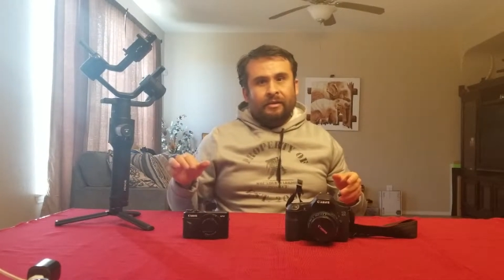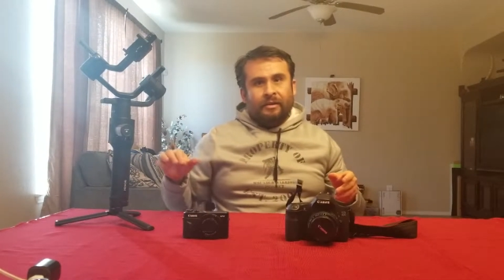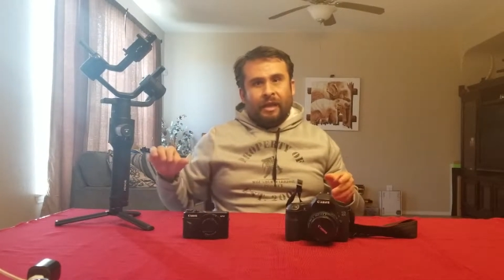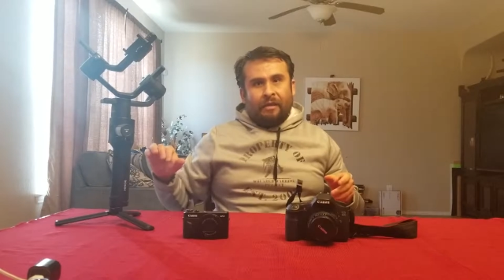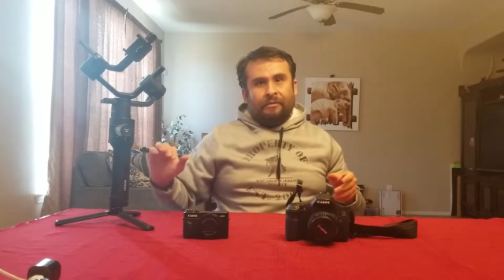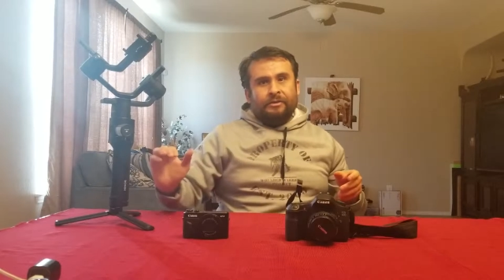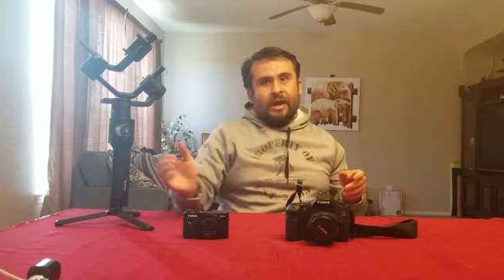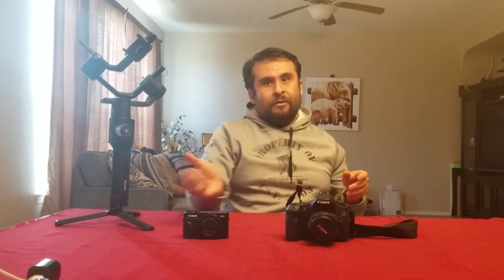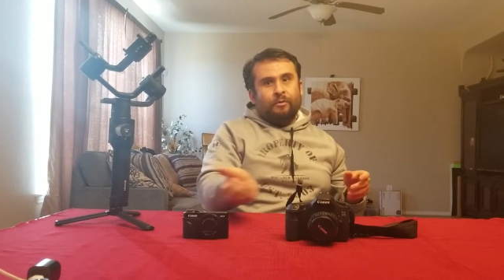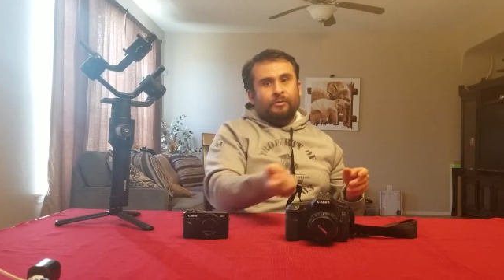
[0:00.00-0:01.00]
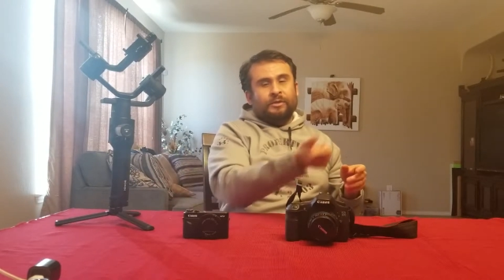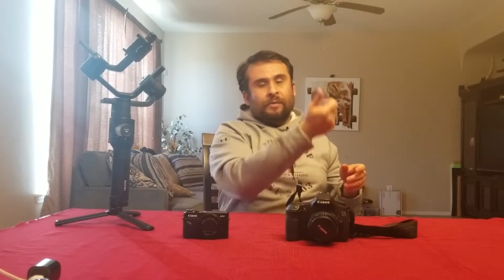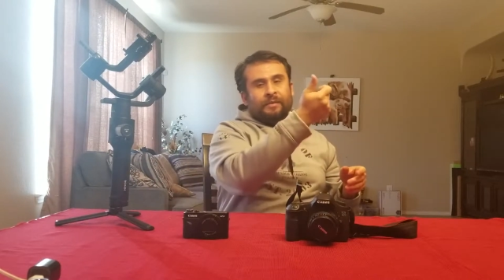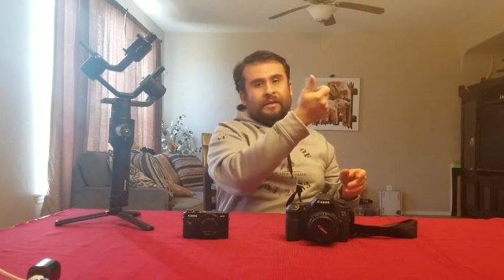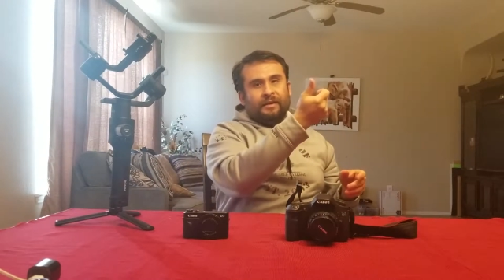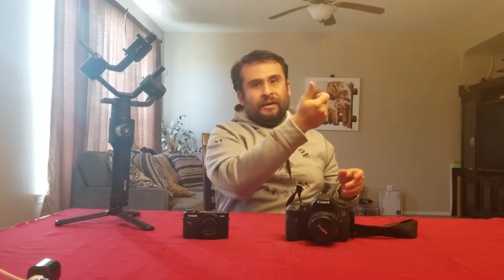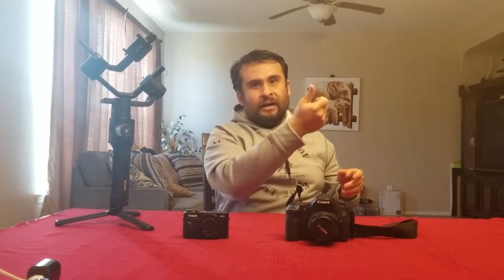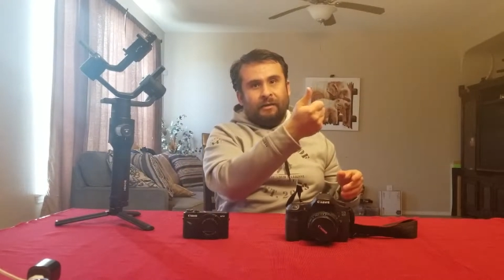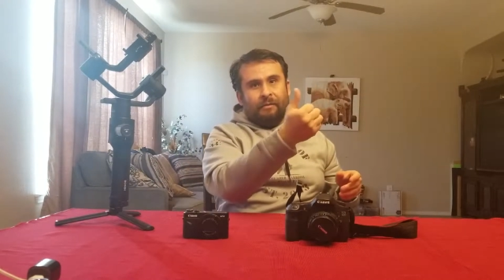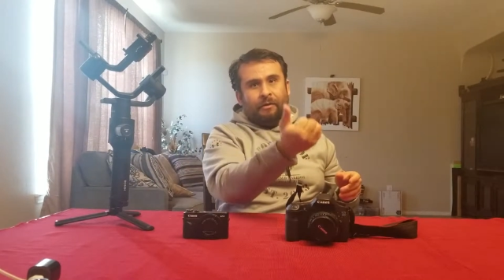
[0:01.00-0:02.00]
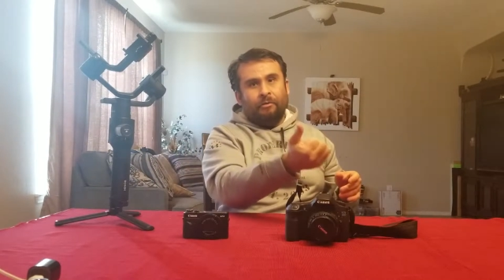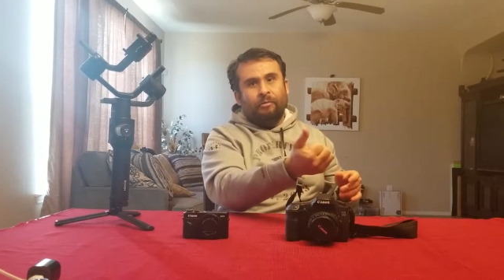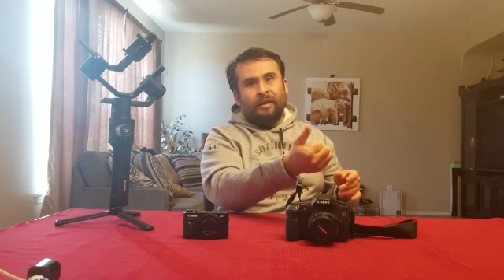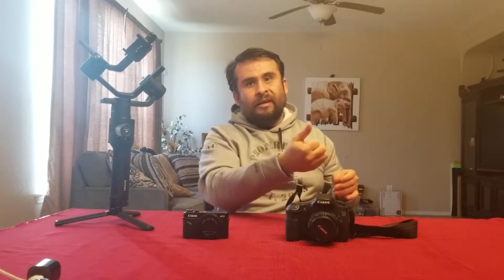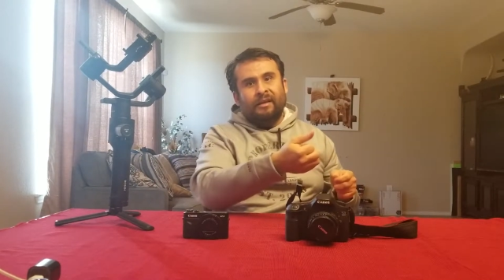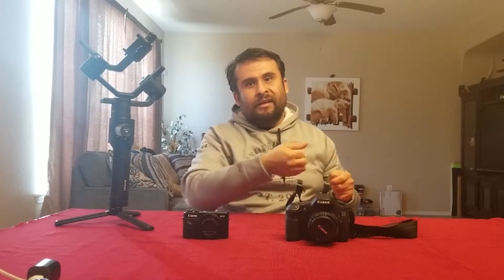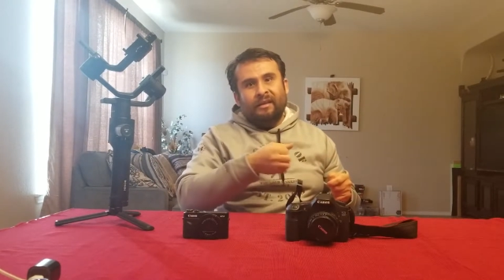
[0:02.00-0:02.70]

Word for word: If you try to move something uh, very quick